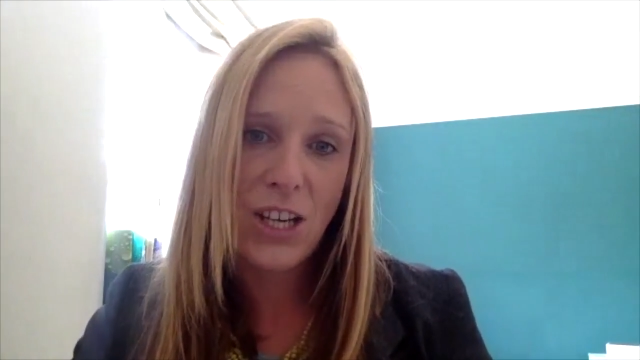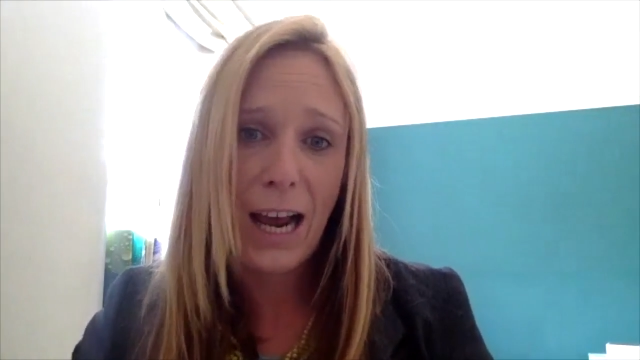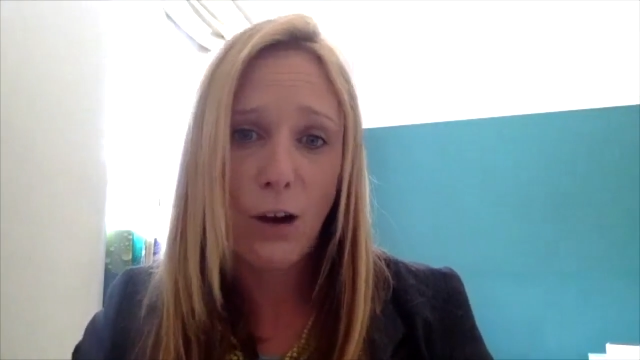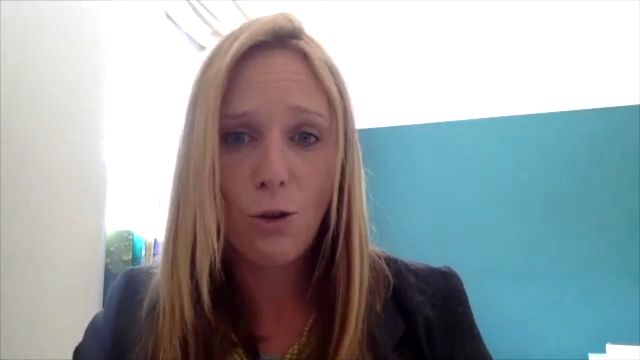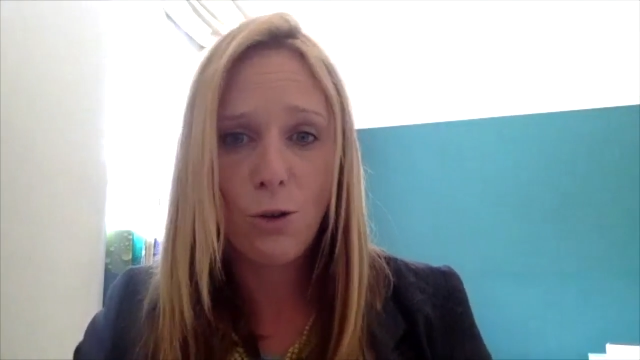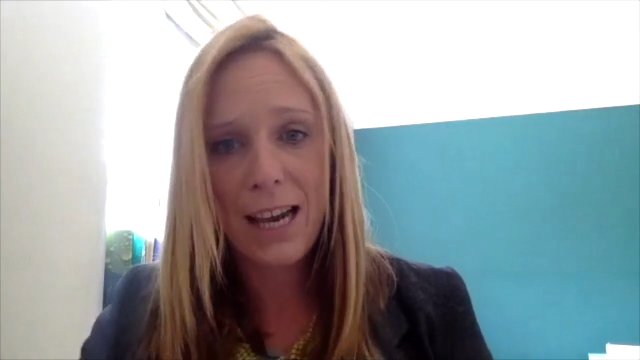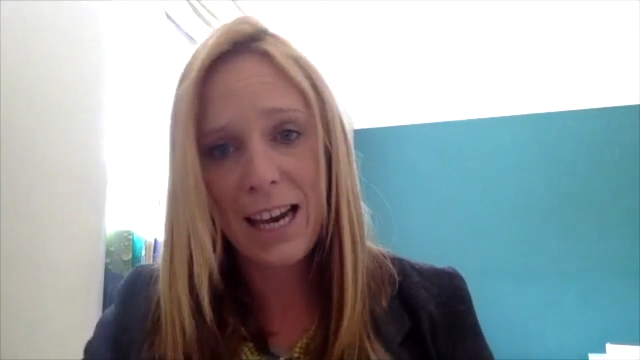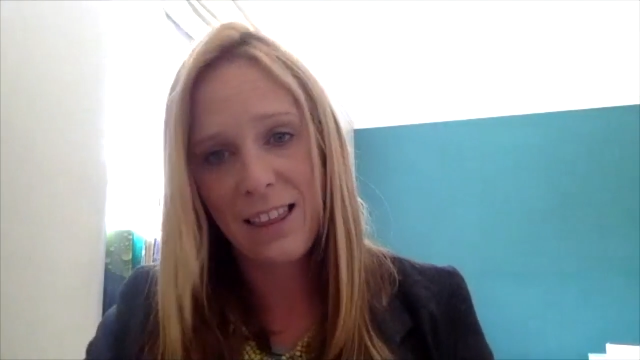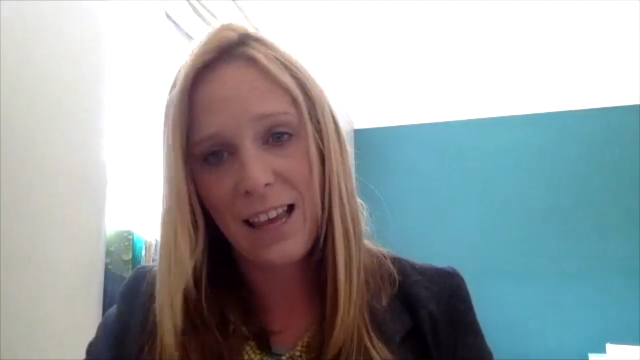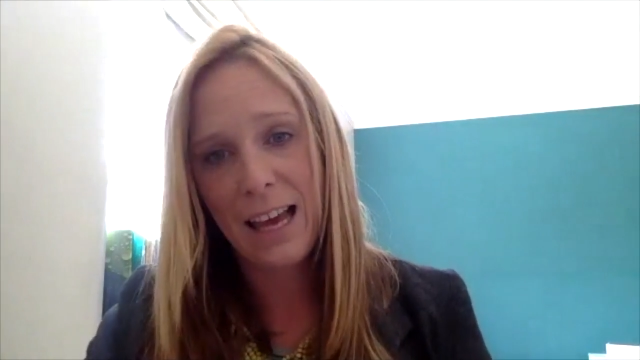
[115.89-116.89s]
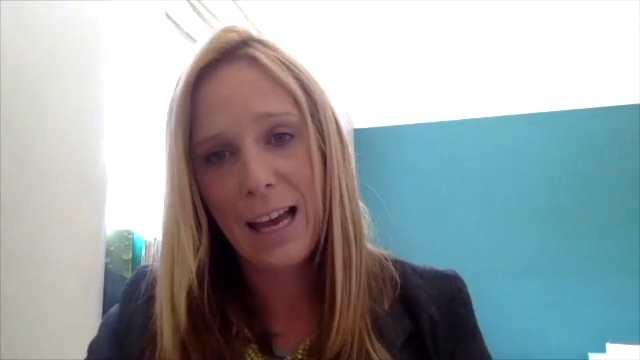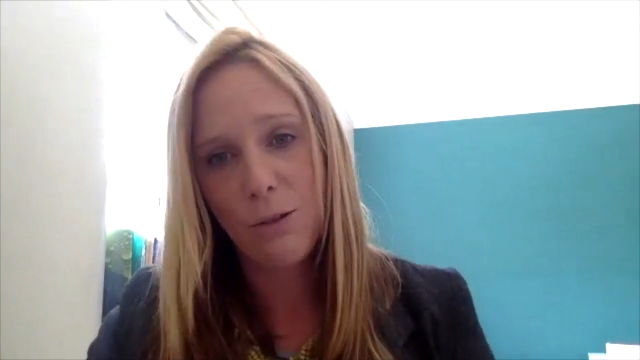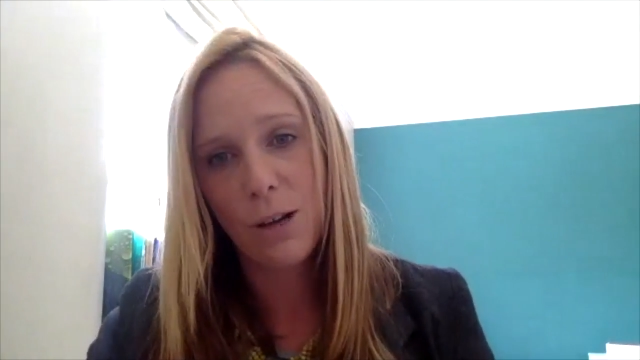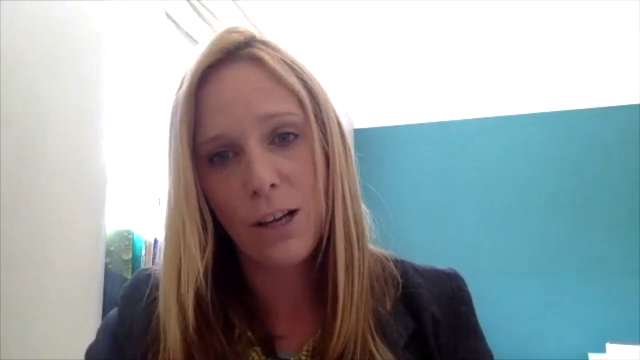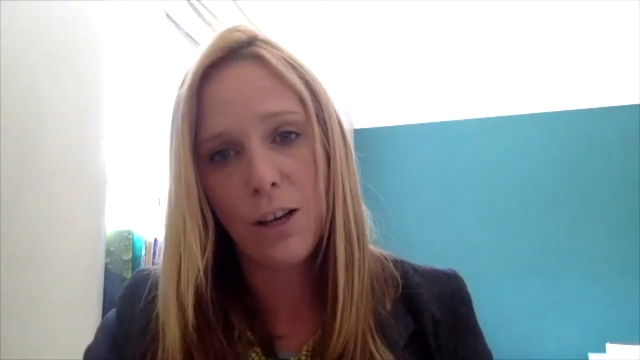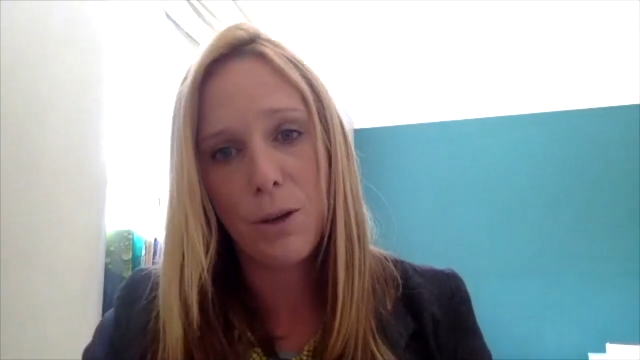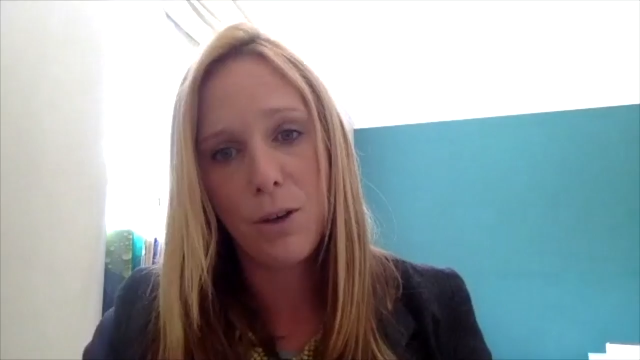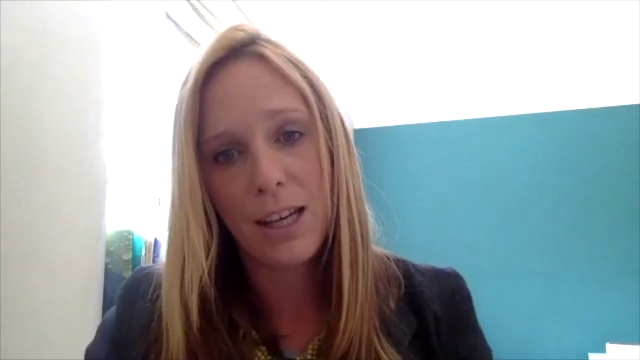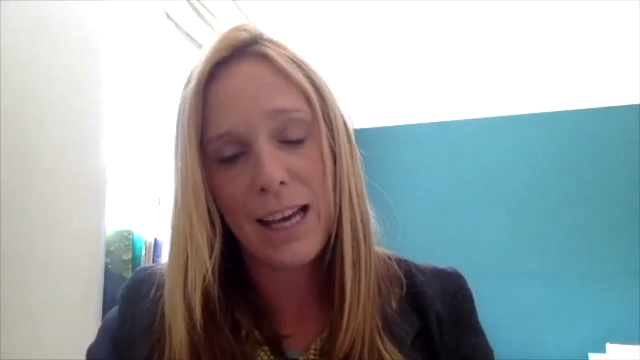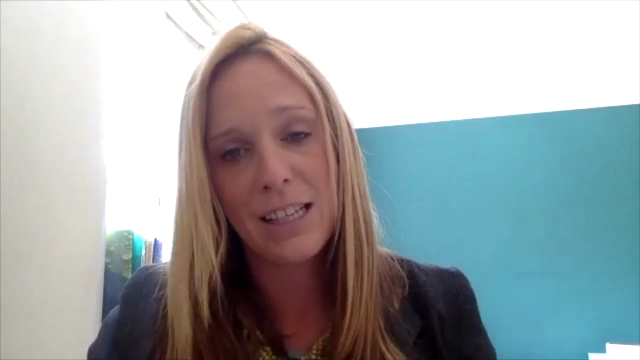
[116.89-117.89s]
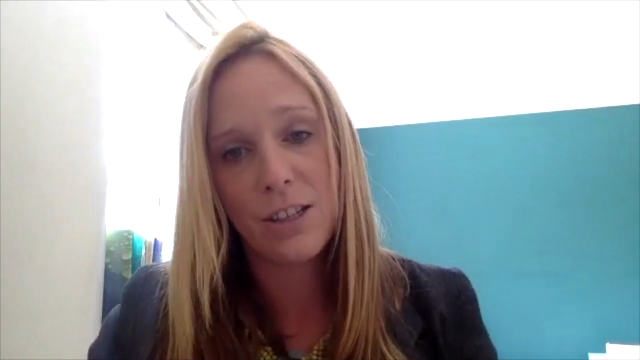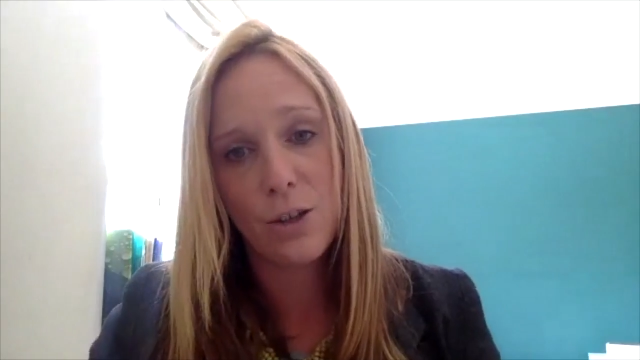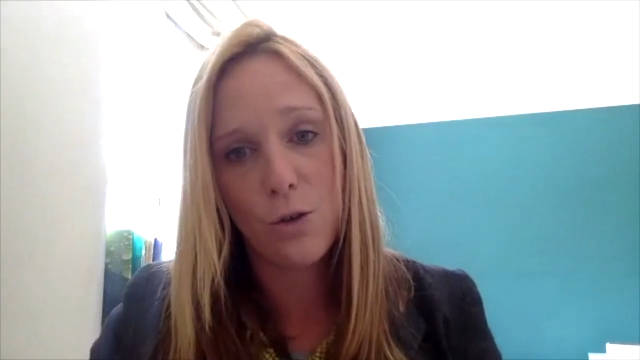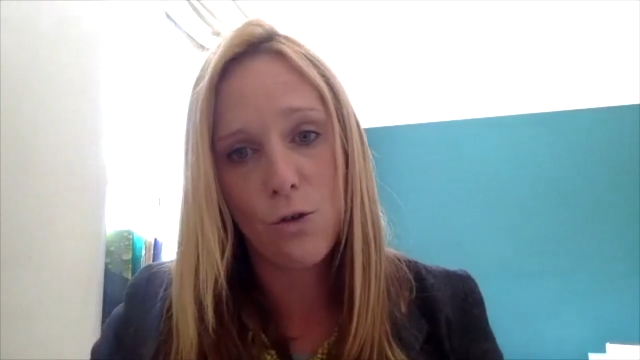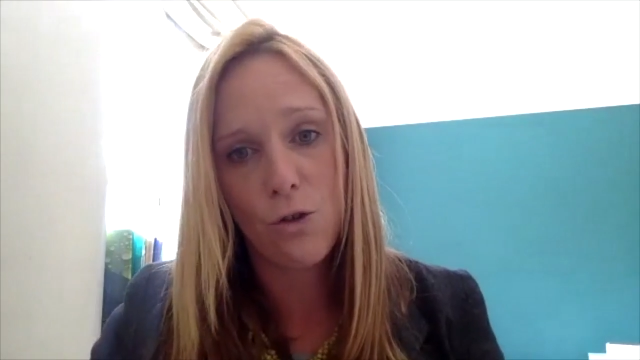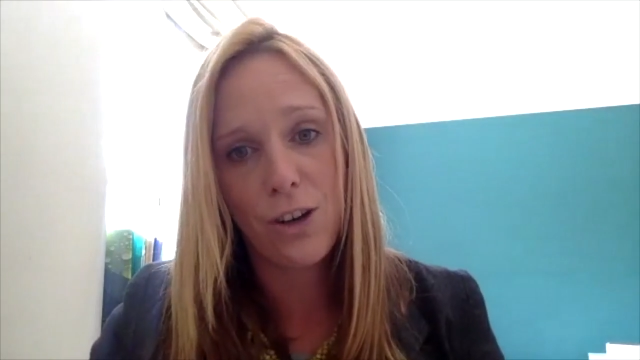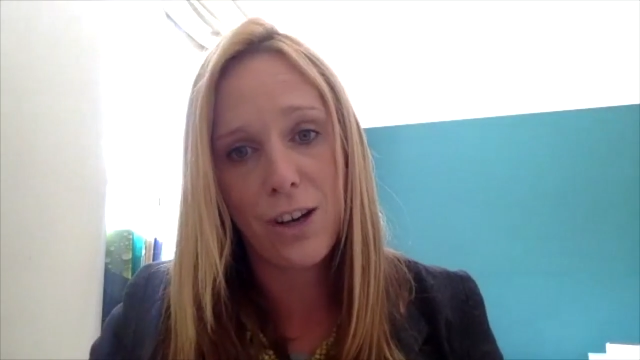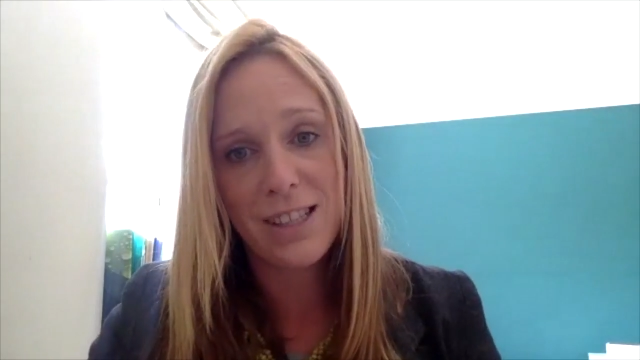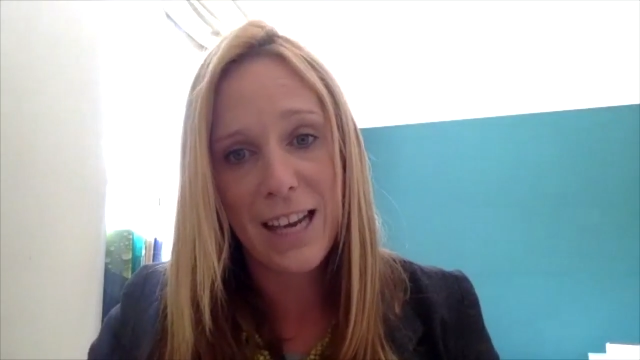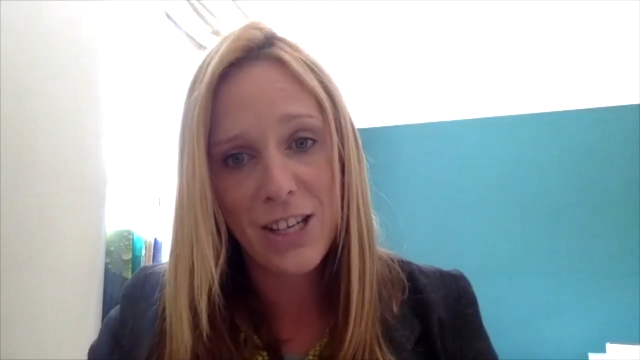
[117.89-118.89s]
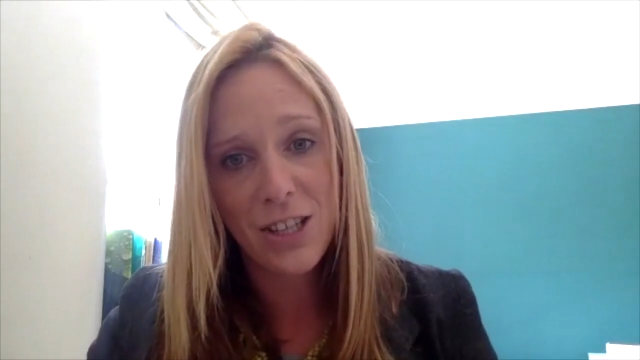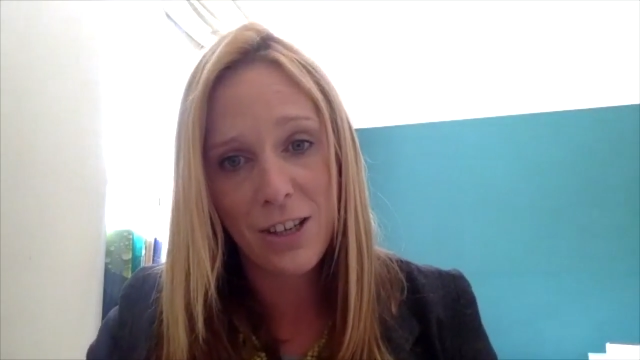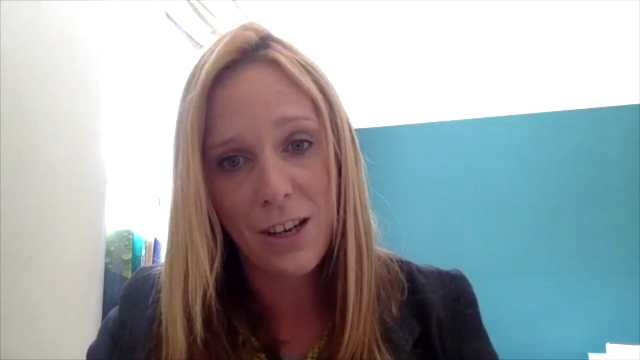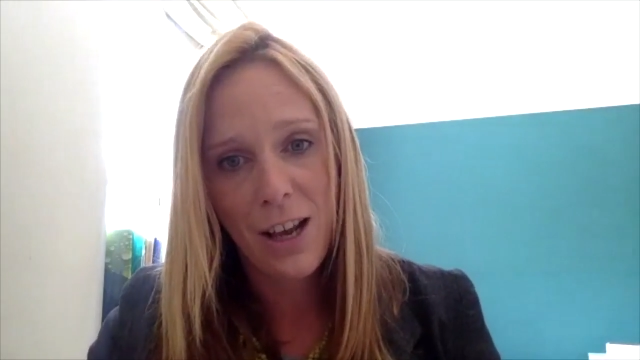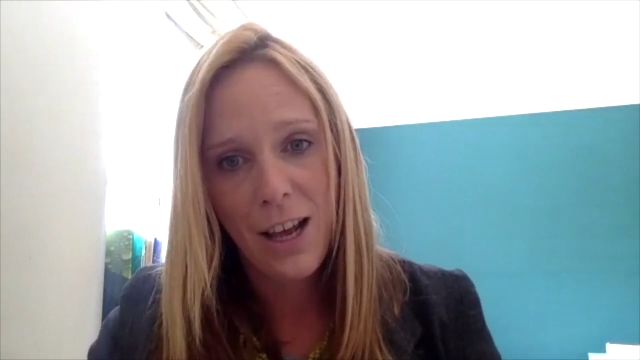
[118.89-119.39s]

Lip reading: how you take that out and communicate it to your organisation